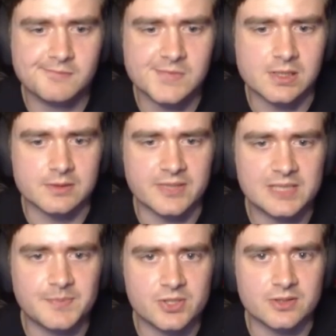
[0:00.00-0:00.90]
can't face
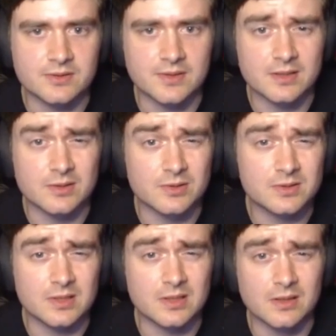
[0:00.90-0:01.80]
bash it and then use
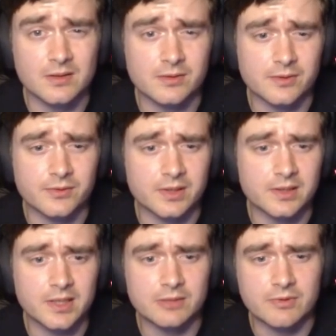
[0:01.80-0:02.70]
the 3-3
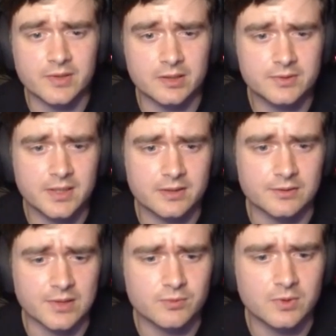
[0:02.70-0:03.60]
guy with counterattack on
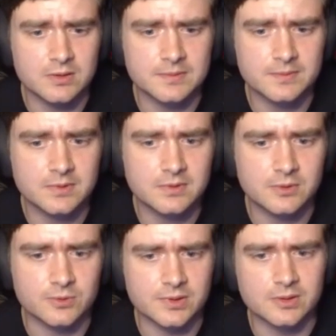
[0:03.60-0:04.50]
that one.
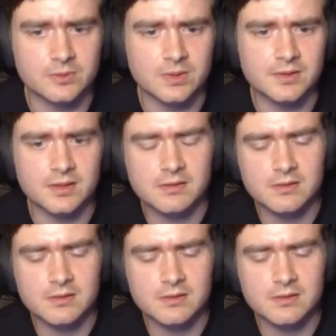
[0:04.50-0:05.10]
Really don't want that.